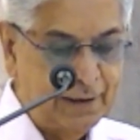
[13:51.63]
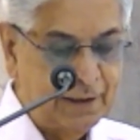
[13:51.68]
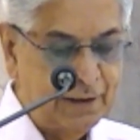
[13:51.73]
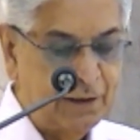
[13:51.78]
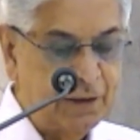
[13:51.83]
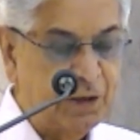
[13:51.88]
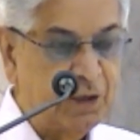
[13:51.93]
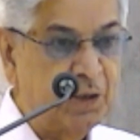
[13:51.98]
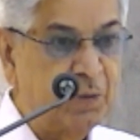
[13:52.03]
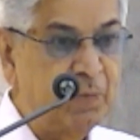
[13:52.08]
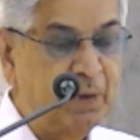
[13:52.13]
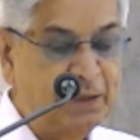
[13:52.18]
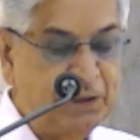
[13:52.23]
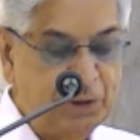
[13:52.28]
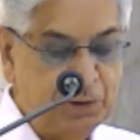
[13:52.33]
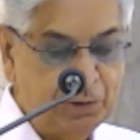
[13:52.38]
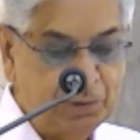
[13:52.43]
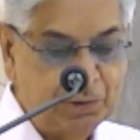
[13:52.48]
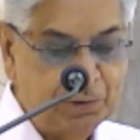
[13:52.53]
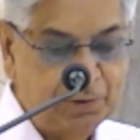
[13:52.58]
Dr.
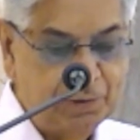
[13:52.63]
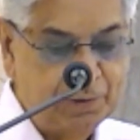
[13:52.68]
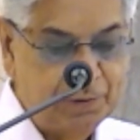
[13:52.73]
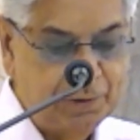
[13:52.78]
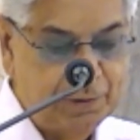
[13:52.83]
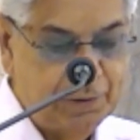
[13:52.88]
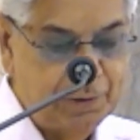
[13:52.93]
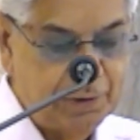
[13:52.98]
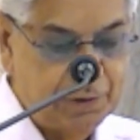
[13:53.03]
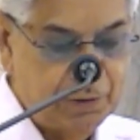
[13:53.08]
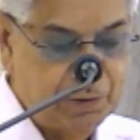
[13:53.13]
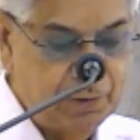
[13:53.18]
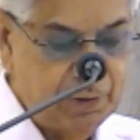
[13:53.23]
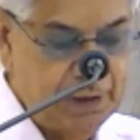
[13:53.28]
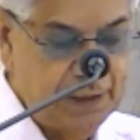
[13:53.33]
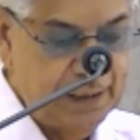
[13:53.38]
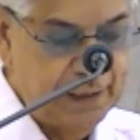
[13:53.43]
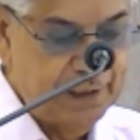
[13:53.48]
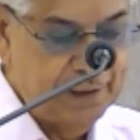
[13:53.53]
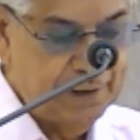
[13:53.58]
Manju
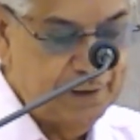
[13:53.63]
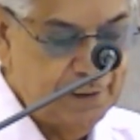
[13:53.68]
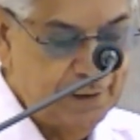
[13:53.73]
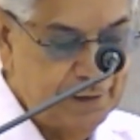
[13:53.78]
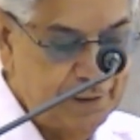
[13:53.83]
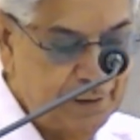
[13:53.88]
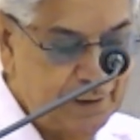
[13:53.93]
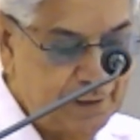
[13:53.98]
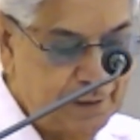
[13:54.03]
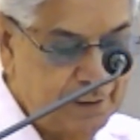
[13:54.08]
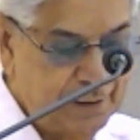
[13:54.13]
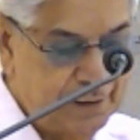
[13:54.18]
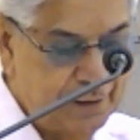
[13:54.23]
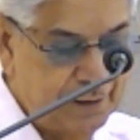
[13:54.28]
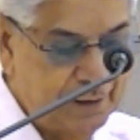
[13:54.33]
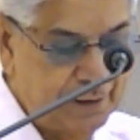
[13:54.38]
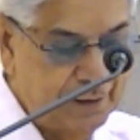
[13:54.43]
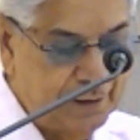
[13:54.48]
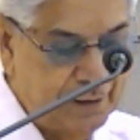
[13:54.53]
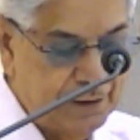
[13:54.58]
Korean,
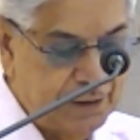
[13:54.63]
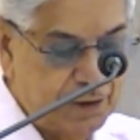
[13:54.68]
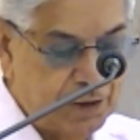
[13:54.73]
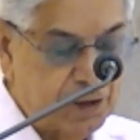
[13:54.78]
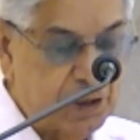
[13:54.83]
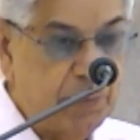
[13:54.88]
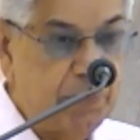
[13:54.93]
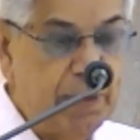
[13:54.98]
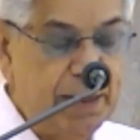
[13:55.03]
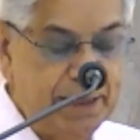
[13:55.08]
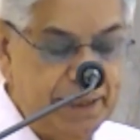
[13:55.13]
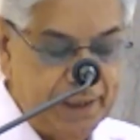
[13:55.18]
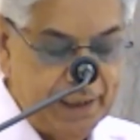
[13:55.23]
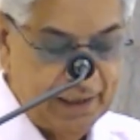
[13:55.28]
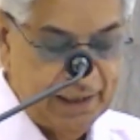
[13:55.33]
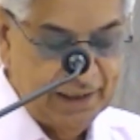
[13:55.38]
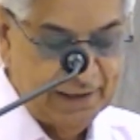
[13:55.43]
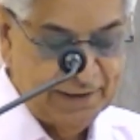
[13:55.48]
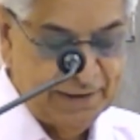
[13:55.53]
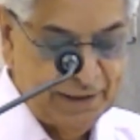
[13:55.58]
Dr. Benny
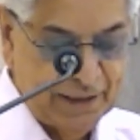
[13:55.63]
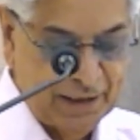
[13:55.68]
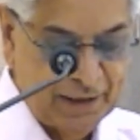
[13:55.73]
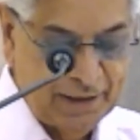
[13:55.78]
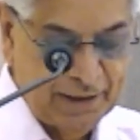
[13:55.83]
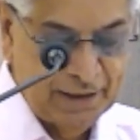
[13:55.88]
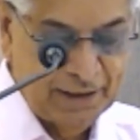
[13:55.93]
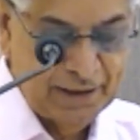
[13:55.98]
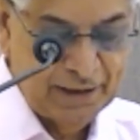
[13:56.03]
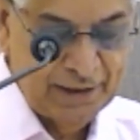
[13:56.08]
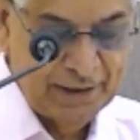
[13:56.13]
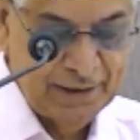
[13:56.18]
Alexander,